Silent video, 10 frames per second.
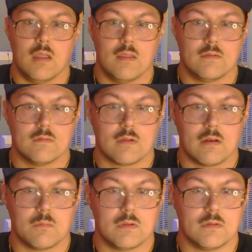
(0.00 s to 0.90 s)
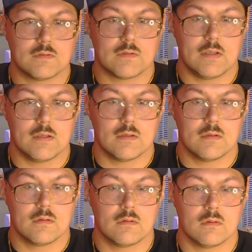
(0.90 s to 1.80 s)
This is kind of what it looks like.
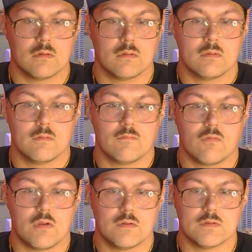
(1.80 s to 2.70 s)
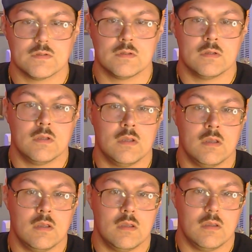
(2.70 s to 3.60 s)
Front.
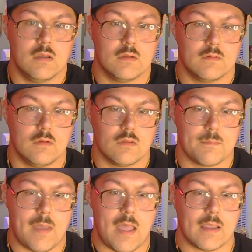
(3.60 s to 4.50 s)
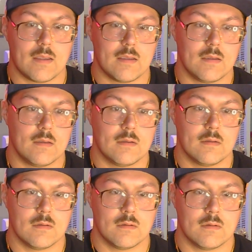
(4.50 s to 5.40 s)
You see on the back.
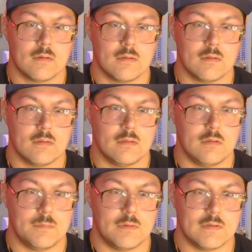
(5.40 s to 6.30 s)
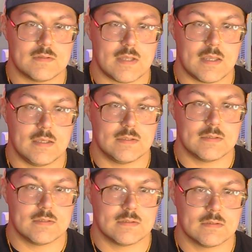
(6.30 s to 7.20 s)
A little bit of
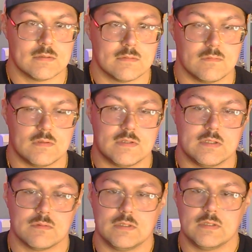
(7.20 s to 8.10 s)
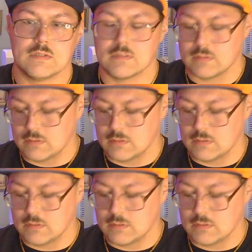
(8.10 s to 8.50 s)
designs for the series.